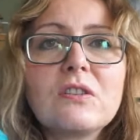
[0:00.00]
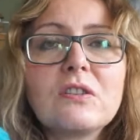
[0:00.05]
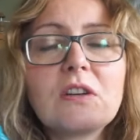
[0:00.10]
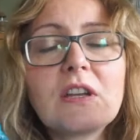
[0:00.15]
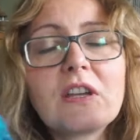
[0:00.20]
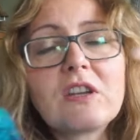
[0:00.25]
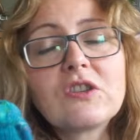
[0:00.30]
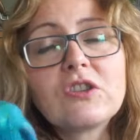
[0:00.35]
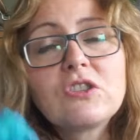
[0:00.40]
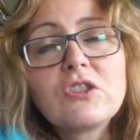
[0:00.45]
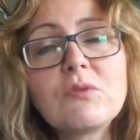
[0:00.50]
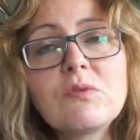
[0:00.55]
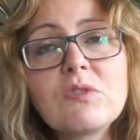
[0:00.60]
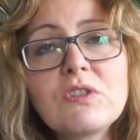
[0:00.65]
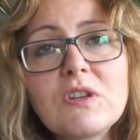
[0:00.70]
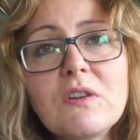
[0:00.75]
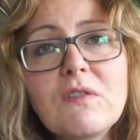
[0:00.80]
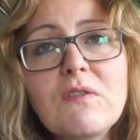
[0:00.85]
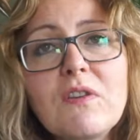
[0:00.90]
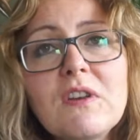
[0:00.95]
like as soon as
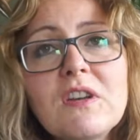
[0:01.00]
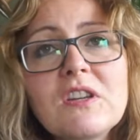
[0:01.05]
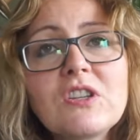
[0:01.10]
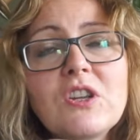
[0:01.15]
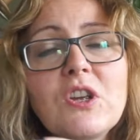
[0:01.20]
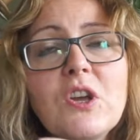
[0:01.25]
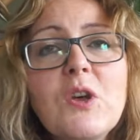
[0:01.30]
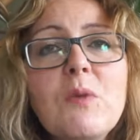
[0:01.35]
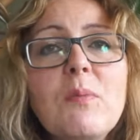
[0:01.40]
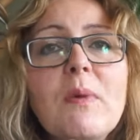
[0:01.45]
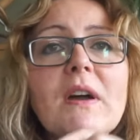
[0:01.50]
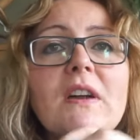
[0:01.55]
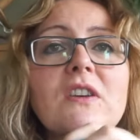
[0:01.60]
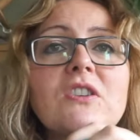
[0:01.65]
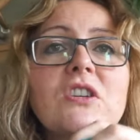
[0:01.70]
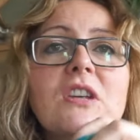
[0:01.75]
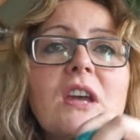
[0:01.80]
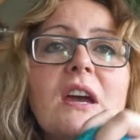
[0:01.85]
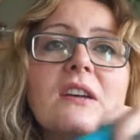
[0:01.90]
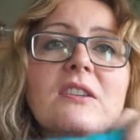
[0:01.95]
she'd finished her bag,
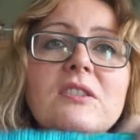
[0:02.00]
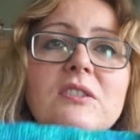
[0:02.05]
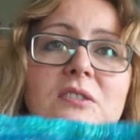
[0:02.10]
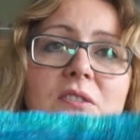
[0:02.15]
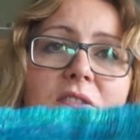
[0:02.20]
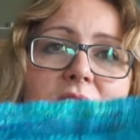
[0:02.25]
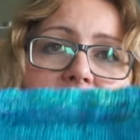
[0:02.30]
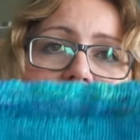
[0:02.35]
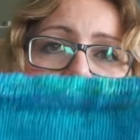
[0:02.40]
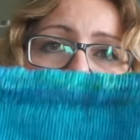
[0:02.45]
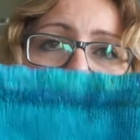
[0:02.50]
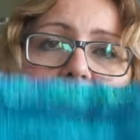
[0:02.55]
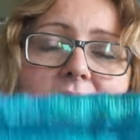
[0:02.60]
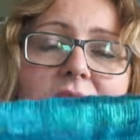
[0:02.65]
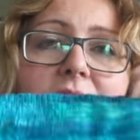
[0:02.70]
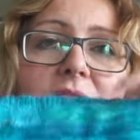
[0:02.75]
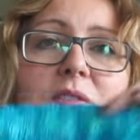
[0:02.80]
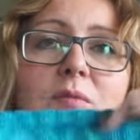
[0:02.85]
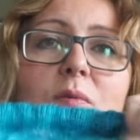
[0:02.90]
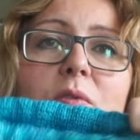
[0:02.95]
she cast
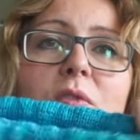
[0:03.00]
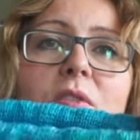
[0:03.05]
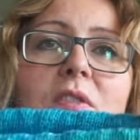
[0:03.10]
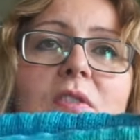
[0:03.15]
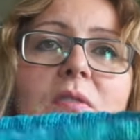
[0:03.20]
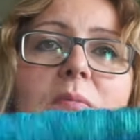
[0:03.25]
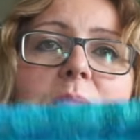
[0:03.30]
this one on